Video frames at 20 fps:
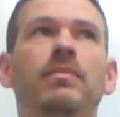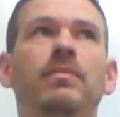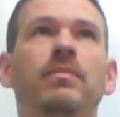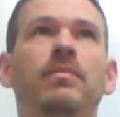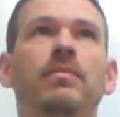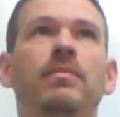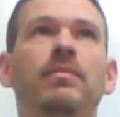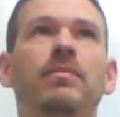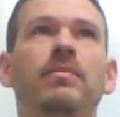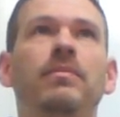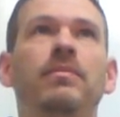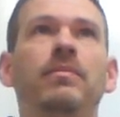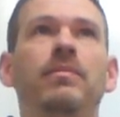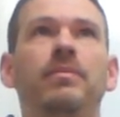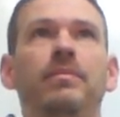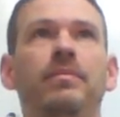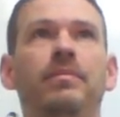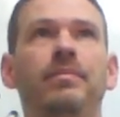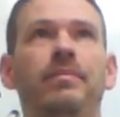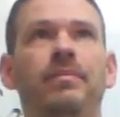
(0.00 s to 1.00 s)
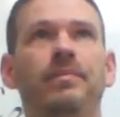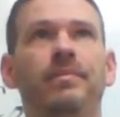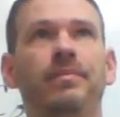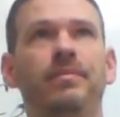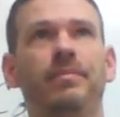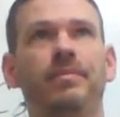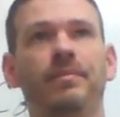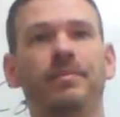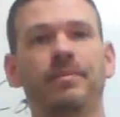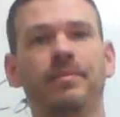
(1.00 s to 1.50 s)

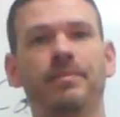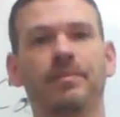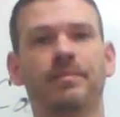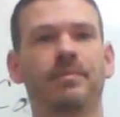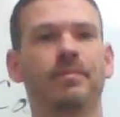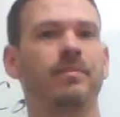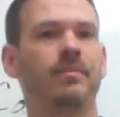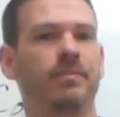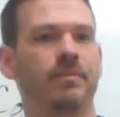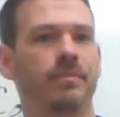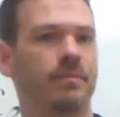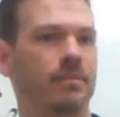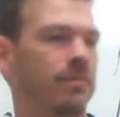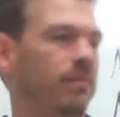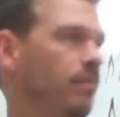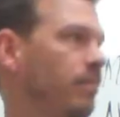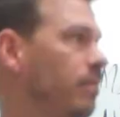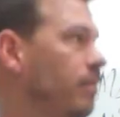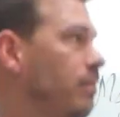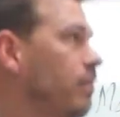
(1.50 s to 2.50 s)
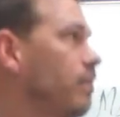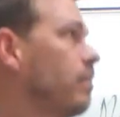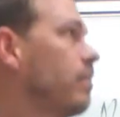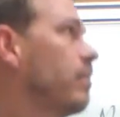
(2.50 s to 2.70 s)
Nobody speaks.